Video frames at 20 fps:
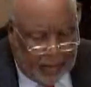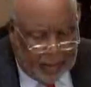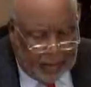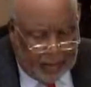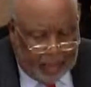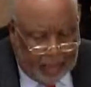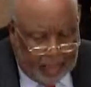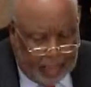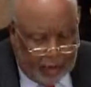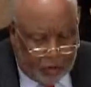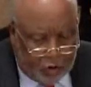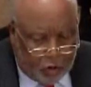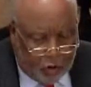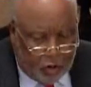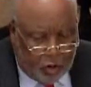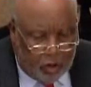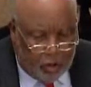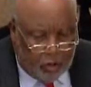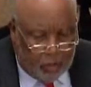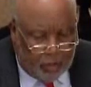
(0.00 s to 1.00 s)
that have
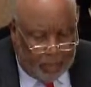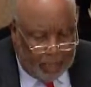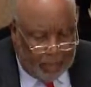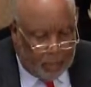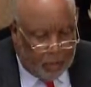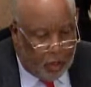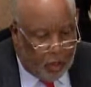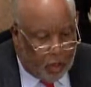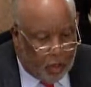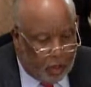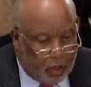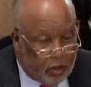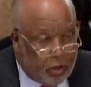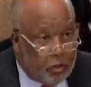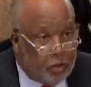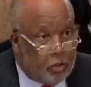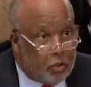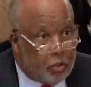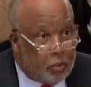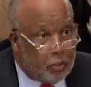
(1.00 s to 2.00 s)
strong
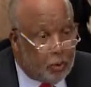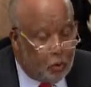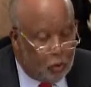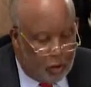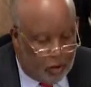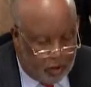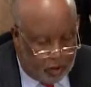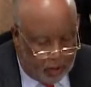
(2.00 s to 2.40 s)
bipartisan support